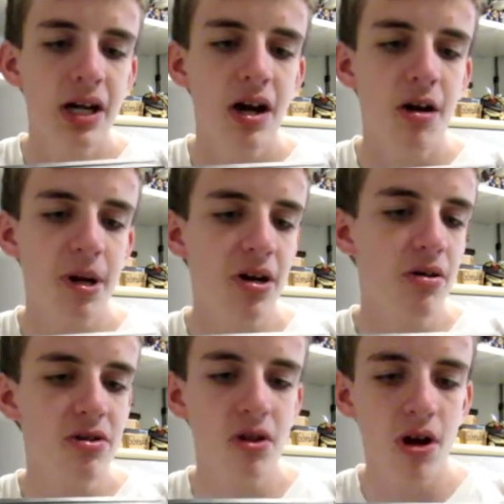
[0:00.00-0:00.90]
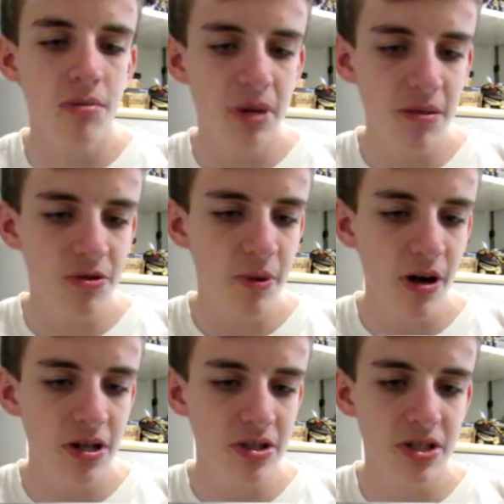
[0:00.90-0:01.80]
I know there's a lot of memes
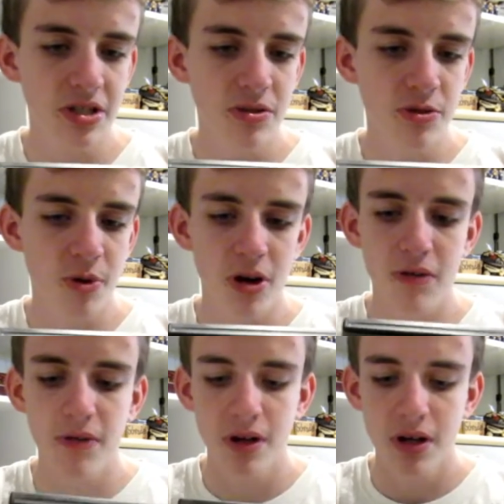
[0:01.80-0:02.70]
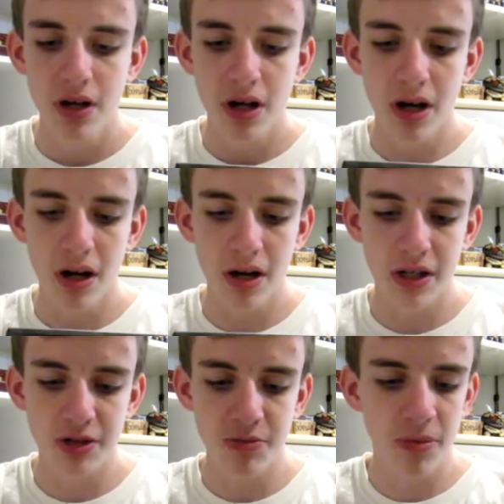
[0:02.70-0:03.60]
about it, since he was part of,
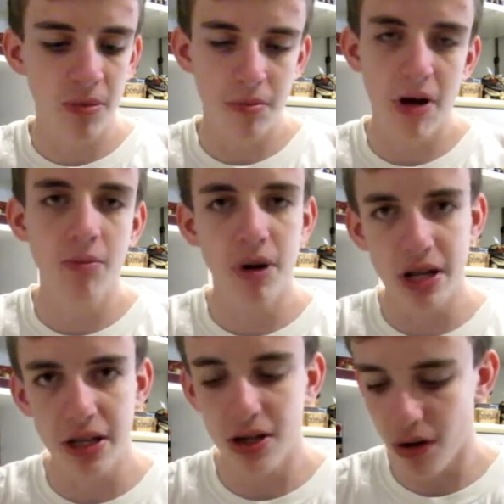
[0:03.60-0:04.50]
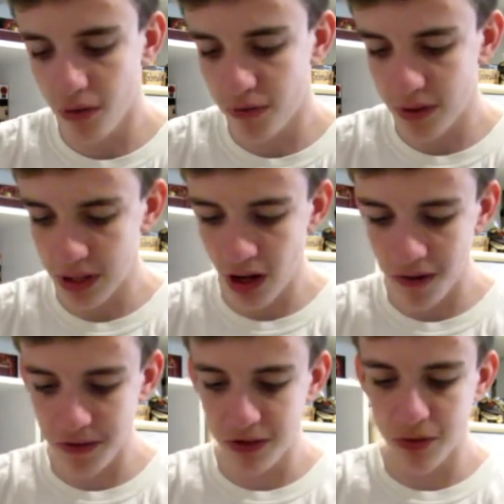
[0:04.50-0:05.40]
he's mainly known for The
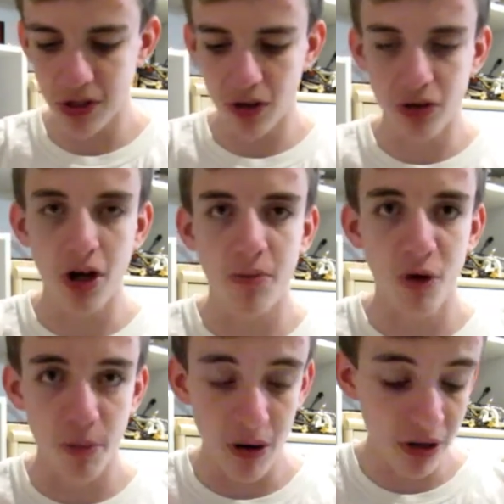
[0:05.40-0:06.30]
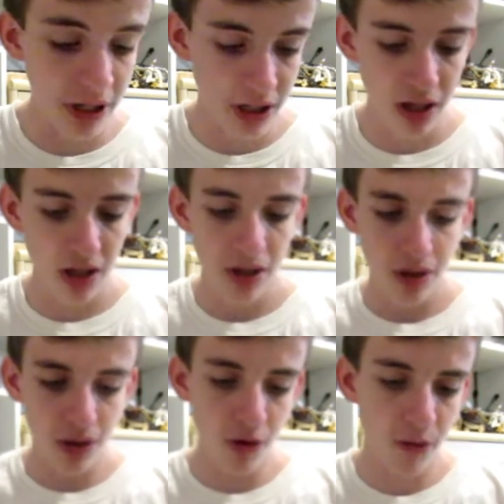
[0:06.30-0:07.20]
Office, which I'll talk more about in
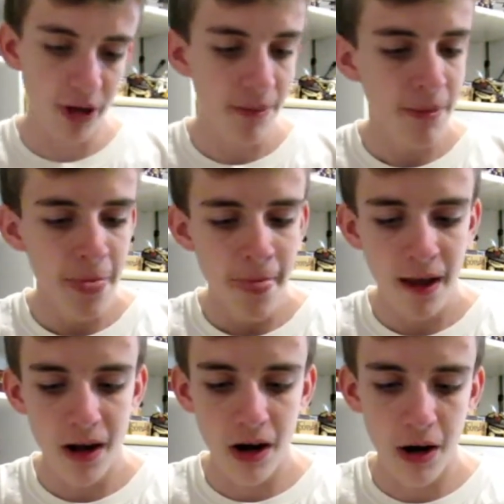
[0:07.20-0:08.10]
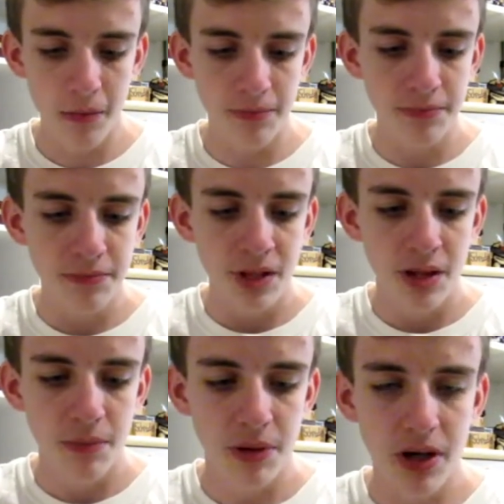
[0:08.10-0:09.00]
a little bit.
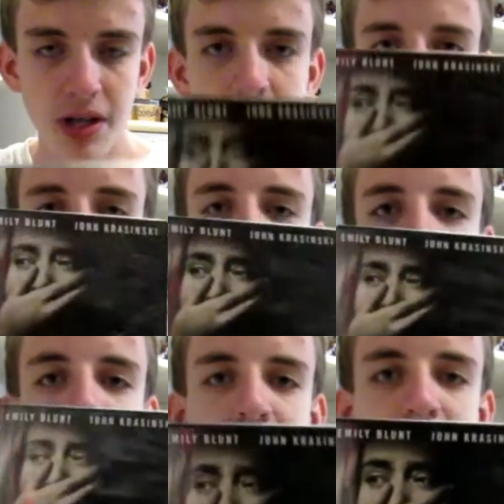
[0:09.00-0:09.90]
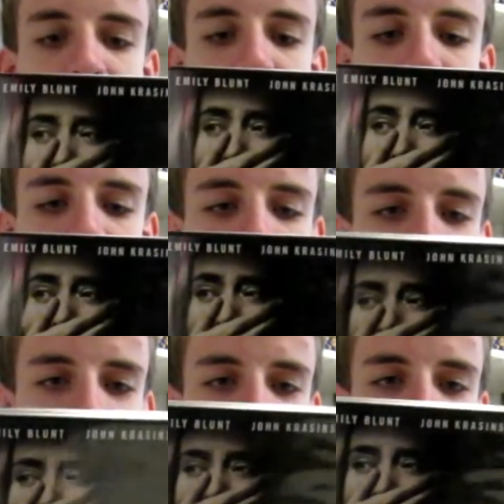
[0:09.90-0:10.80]
Yeah, so
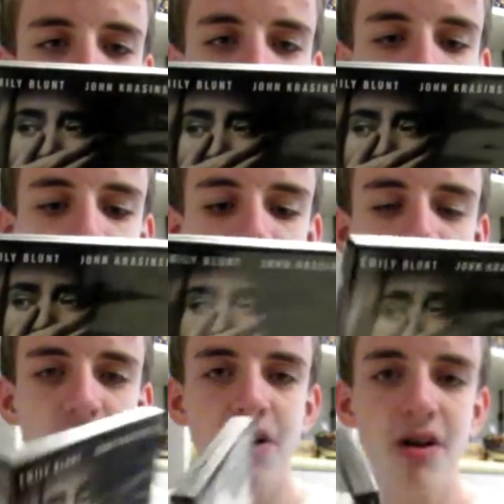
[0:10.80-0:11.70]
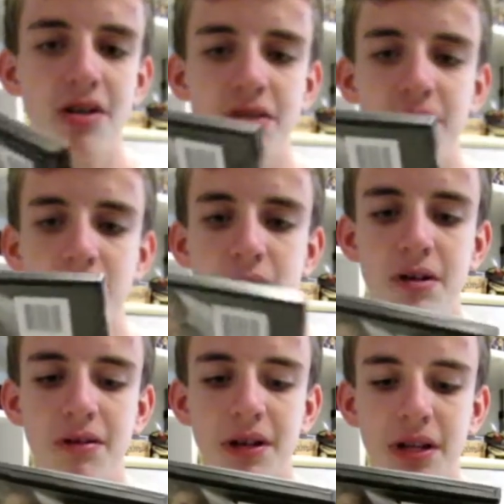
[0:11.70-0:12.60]
that's that. But this was honestly
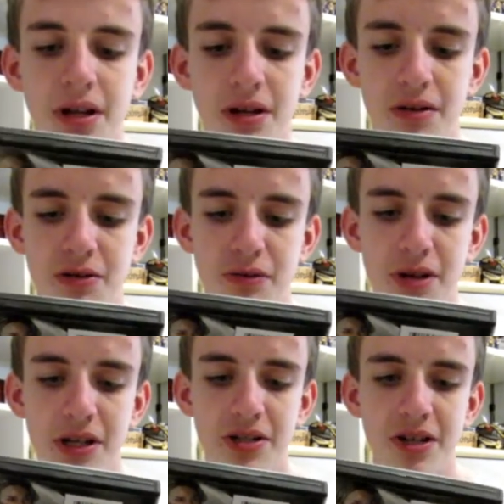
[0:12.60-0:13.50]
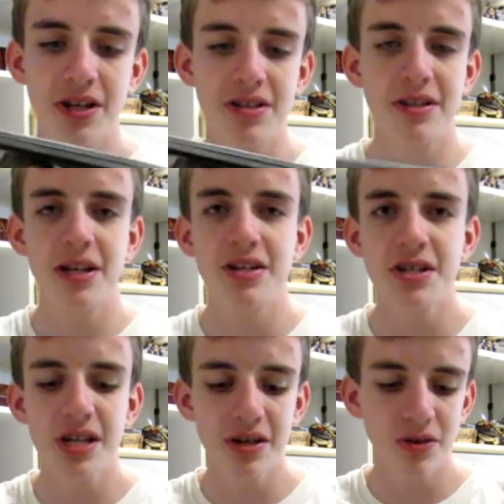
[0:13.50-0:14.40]
really, really good. It was really intense, and that
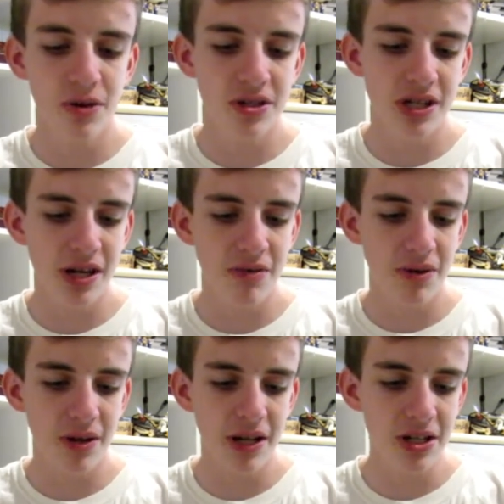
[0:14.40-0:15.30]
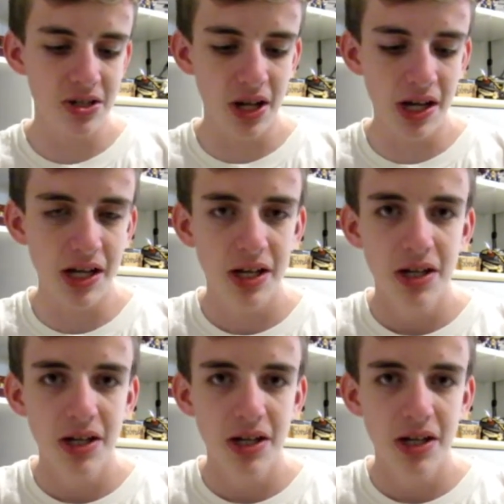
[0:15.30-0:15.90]
scene towards the end where they just like